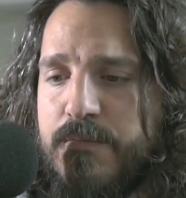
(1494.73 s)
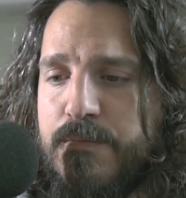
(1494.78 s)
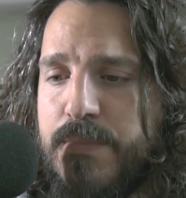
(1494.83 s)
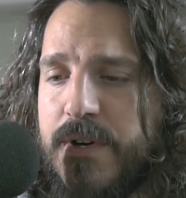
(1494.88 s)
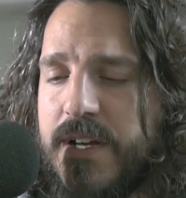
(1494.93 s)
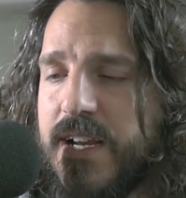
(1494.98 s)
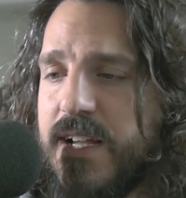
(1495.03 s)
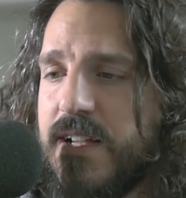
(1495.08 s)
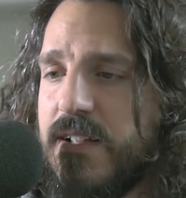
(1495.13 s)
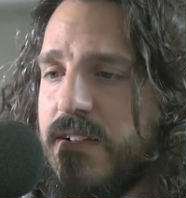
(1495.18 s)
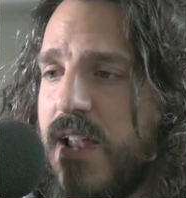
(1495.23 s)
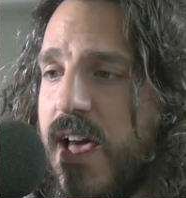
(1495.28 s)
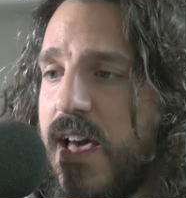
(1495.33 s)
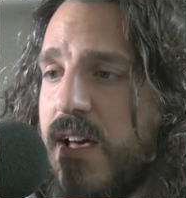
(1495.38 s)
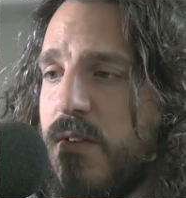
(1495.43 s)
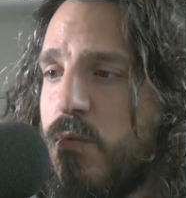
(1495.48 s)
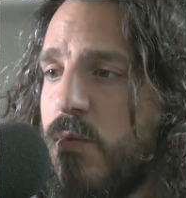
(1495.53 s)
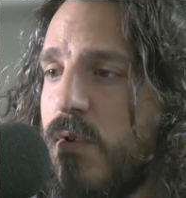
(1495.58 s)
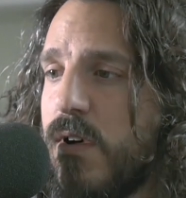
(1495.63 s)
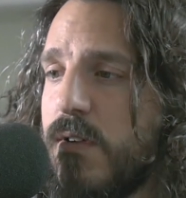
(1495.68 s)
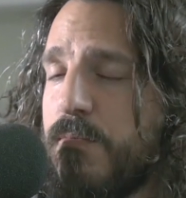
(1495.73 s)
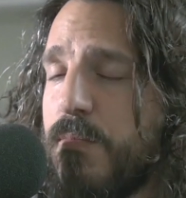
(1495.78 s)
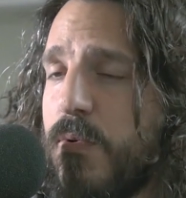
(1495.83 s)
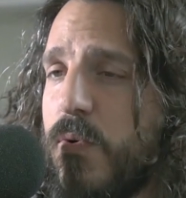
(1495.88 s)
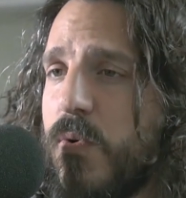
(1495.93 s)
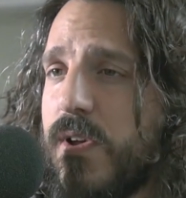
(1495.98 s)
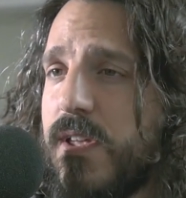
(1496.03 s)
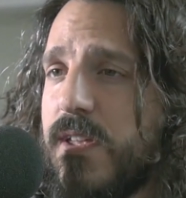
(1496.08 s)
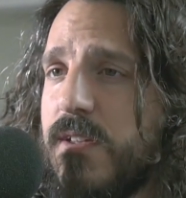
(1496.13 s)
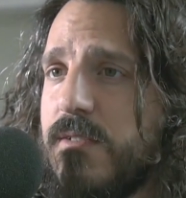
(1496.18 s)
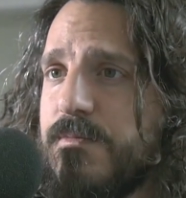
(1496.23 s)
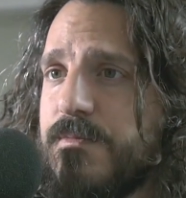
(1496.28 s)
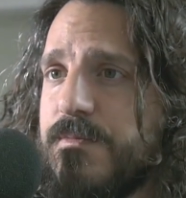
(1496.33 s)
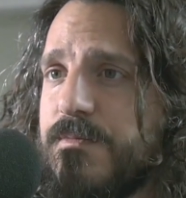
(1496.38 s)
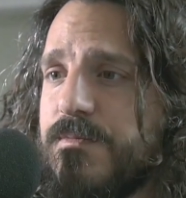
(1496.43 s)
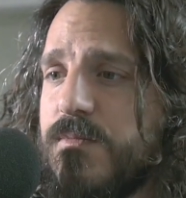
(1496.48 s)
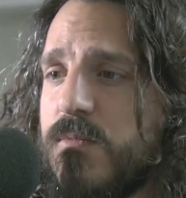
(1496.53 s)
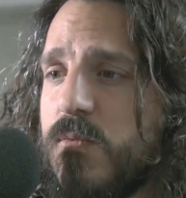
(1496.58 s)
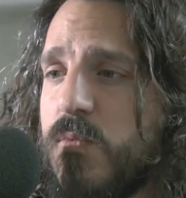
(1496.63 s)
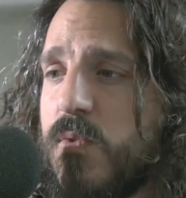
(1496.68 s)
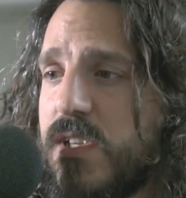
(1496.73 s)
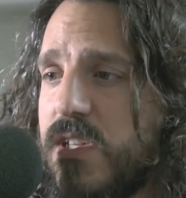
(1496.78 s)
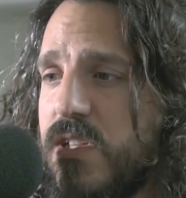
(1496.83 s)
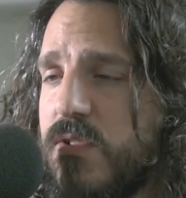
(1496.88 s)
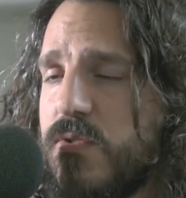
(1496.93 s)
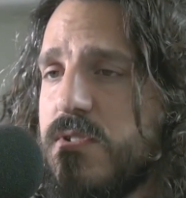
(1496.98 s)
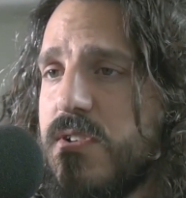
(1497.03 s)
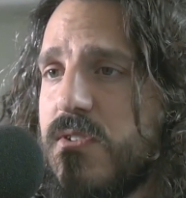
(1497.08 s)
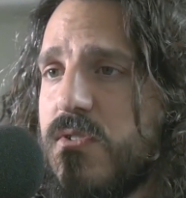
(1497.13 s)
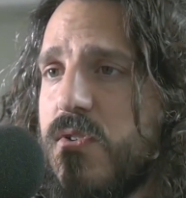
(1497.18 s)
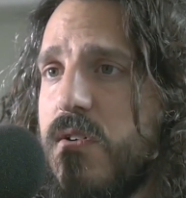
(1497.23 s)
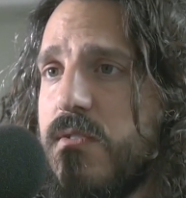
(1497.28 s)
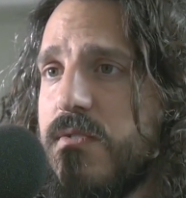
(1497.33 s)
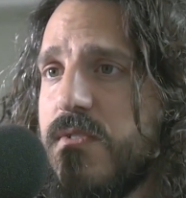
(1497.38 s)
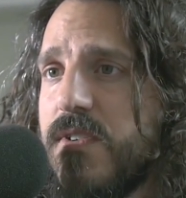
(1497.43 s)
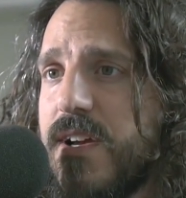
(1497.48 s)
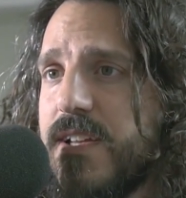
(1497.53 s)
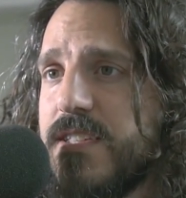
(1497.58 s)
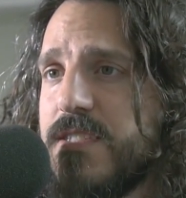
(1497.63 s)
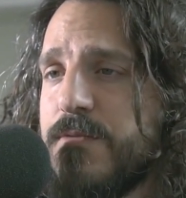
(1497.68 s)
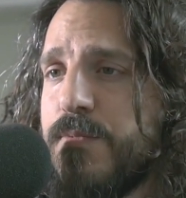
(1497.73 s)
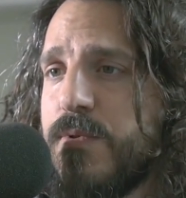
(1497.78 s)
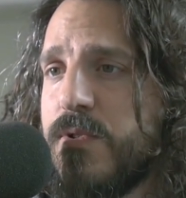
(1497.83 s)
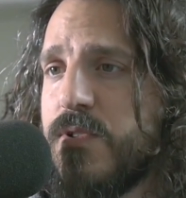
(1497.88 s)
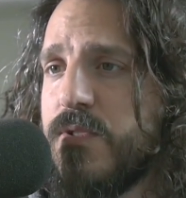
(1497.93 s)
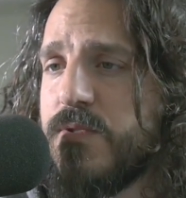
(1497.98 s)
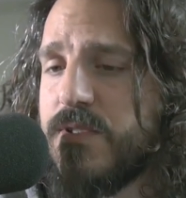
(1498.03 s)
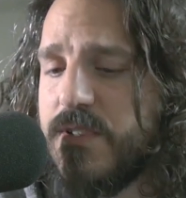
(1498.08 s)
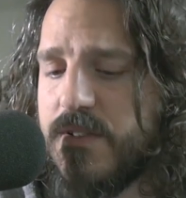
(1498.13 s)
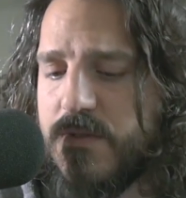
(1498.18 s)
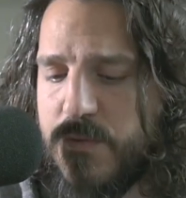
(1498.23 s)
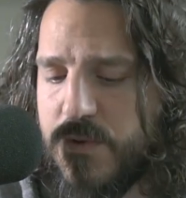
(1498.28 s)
But at one point, when you took over as producer,